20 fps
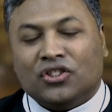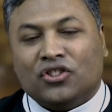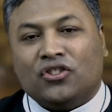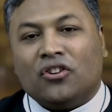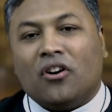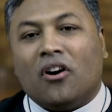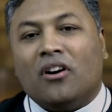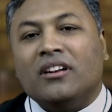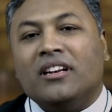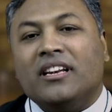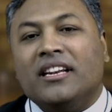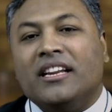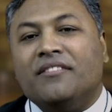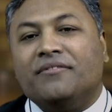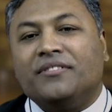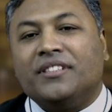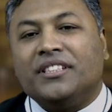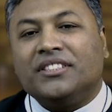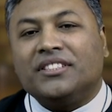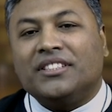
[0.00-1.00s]
John
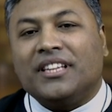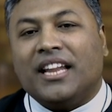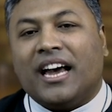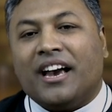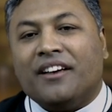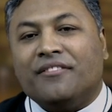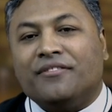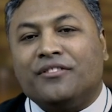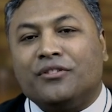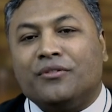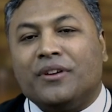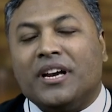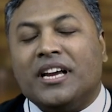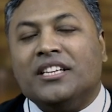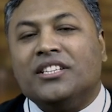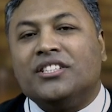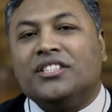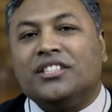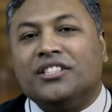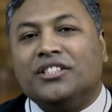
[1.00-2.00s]
lived his life to
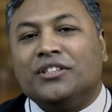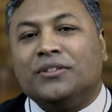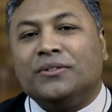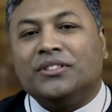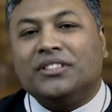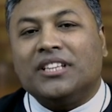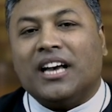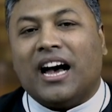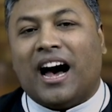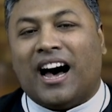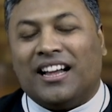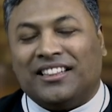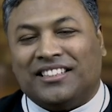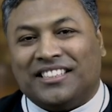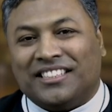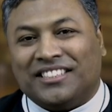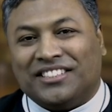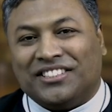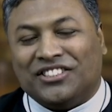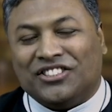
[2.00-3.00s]
introduce
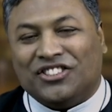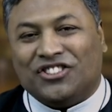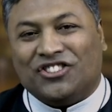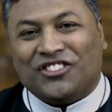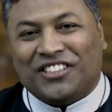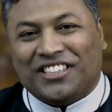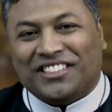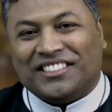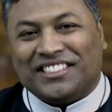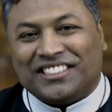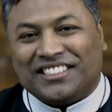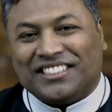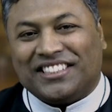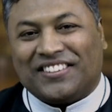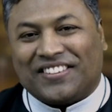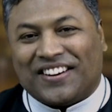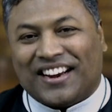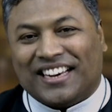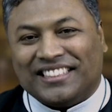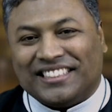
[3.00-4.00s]
others to Jesus
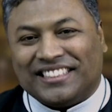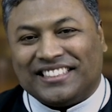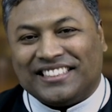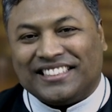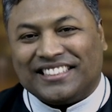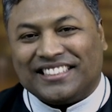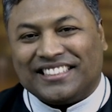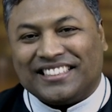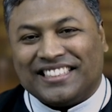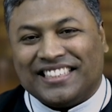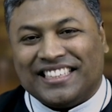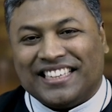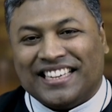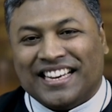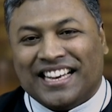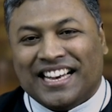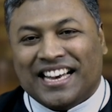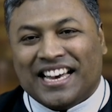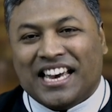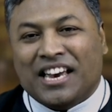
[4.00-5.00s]
Christ.
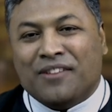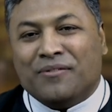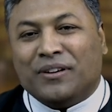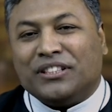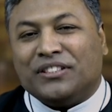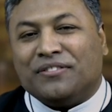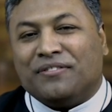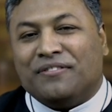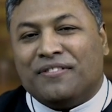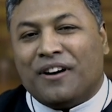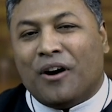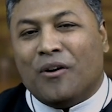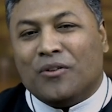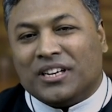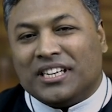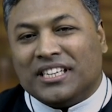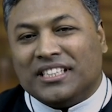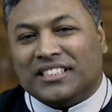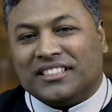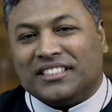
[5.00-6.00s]
He was
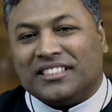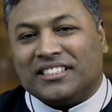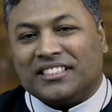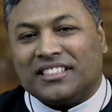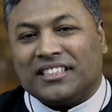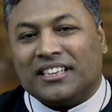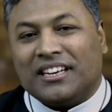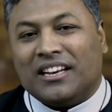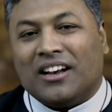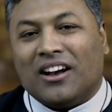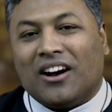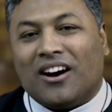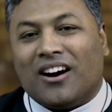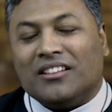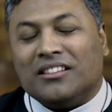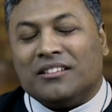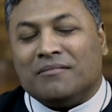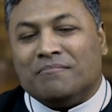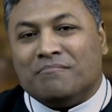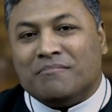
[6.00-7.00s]
focused
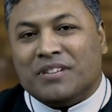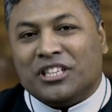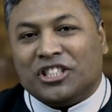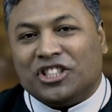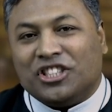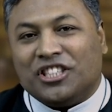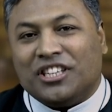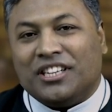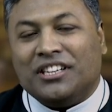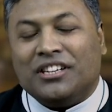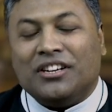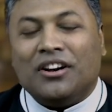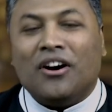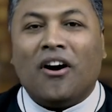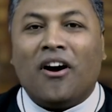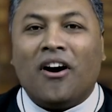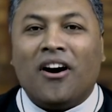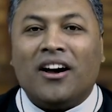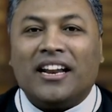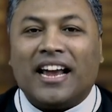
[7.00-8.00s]
on the mission
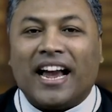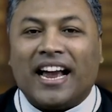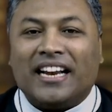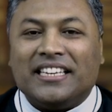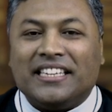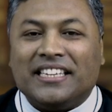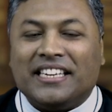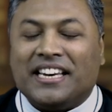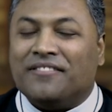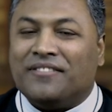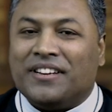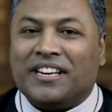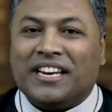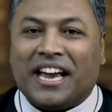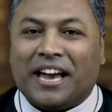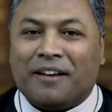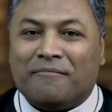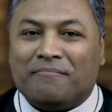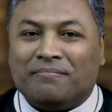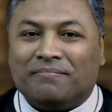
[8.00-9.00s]
God had given
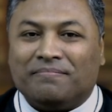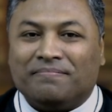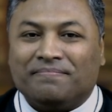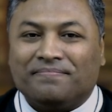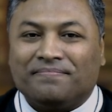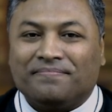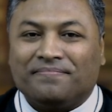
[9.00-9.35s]
him.